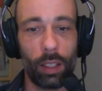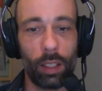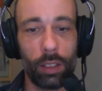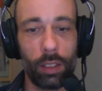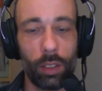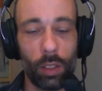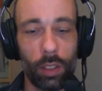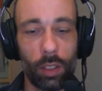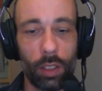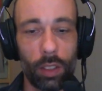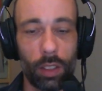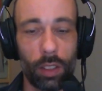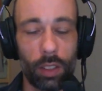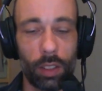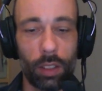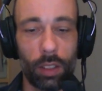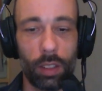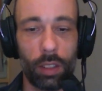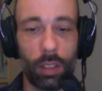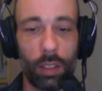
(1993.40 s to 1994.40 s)

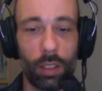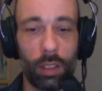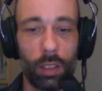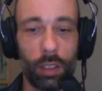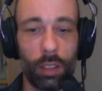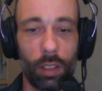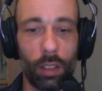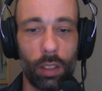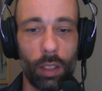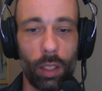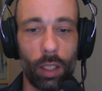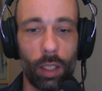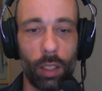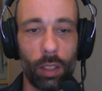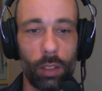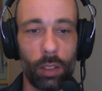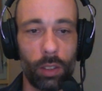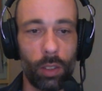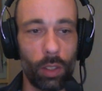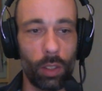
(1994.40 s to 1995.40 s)
choices are
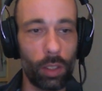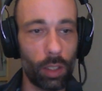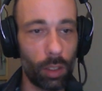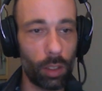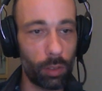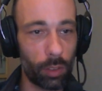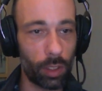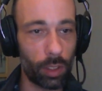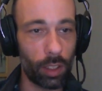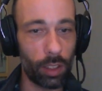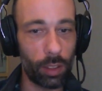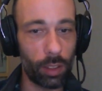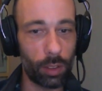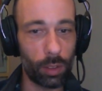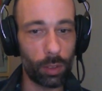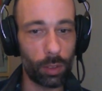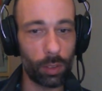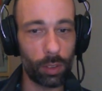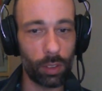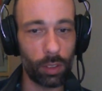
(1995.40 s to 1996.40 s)
turned over
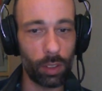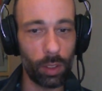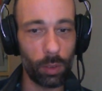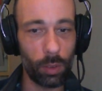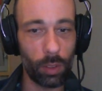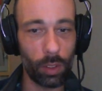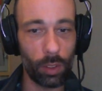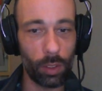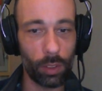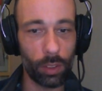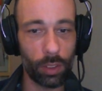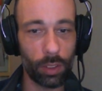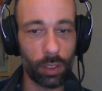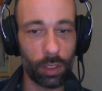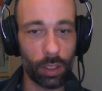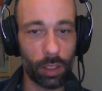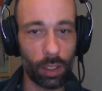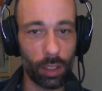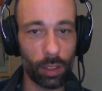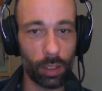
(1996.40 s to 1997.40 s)
into new
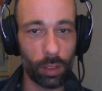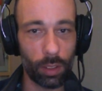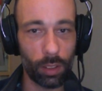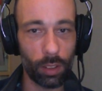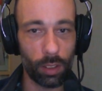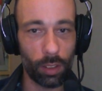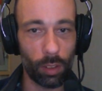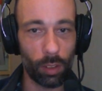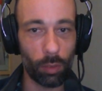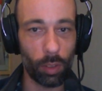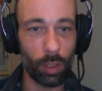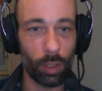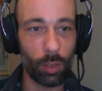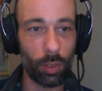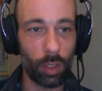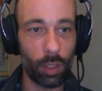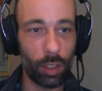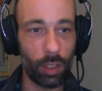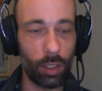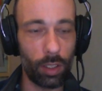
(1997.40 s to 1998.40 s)
goals, and
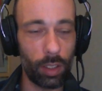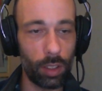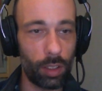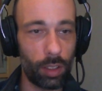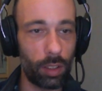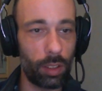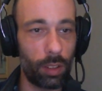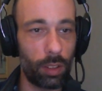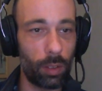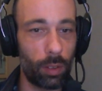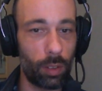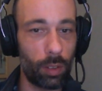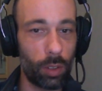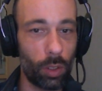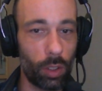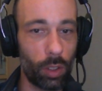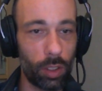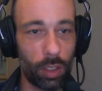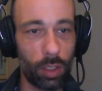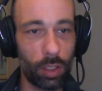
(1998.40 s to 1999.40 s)
eventually these
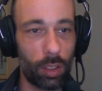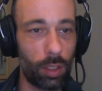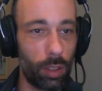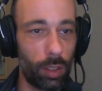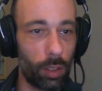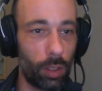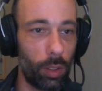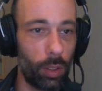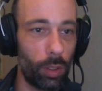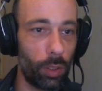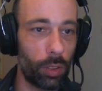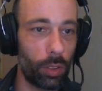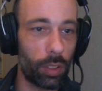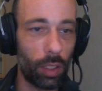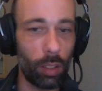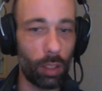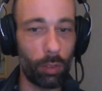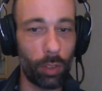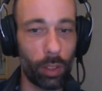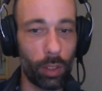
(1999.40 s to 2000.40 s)
choices, the goals,
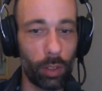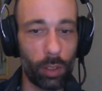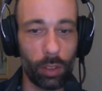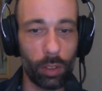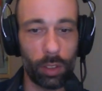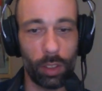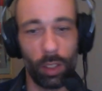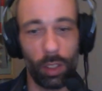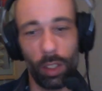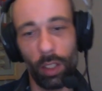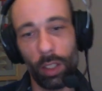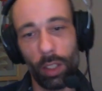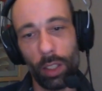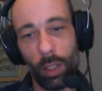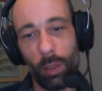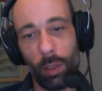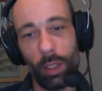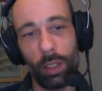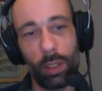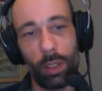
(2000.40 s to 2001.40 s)
and the values
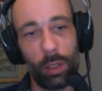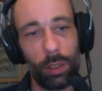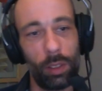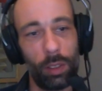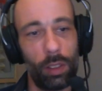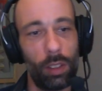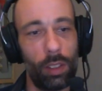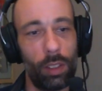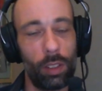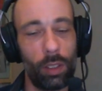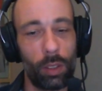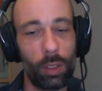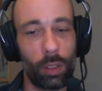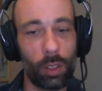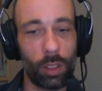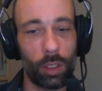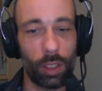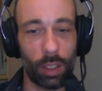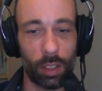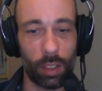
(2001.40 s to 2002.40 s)
go into your
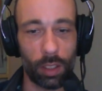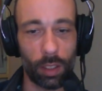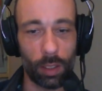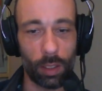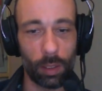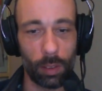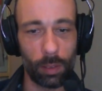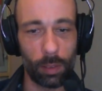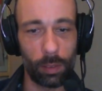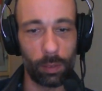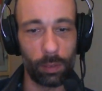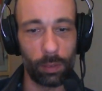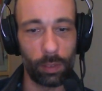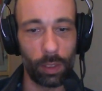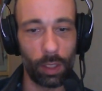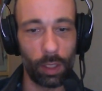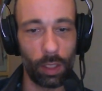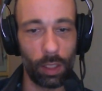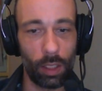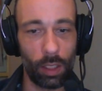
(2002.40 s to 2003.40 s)
success.
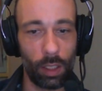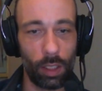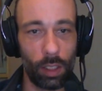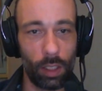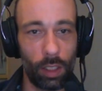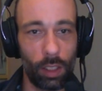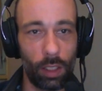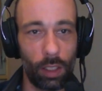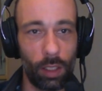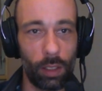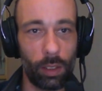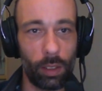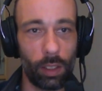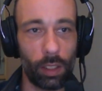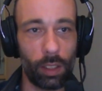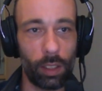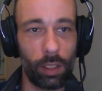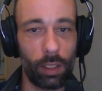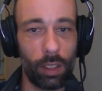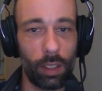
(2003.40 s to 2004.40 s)
Well,
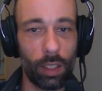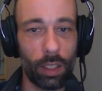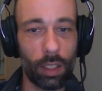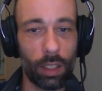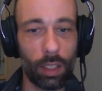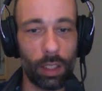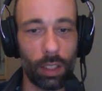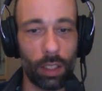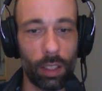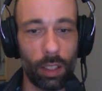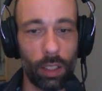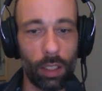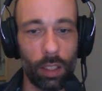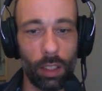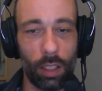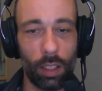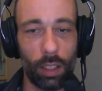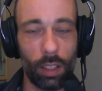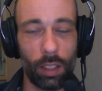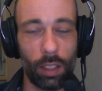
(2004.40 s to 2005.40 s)
this is
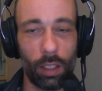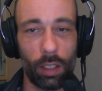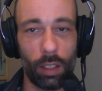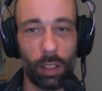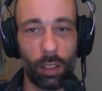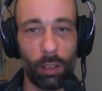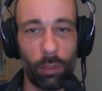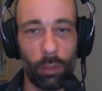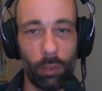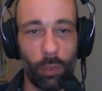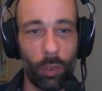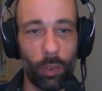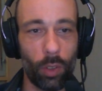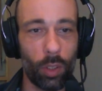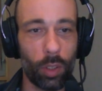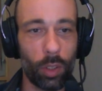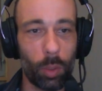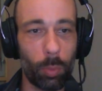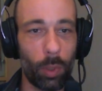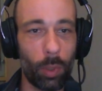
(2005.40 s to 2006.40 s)
the
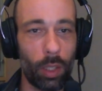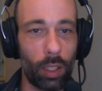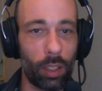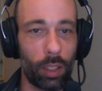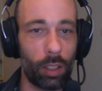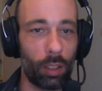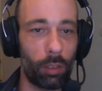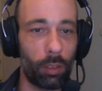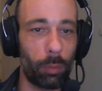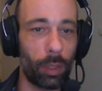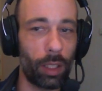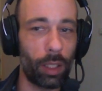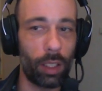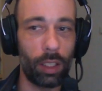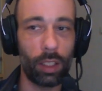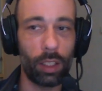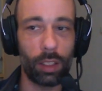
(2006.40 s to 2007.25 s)
first part of my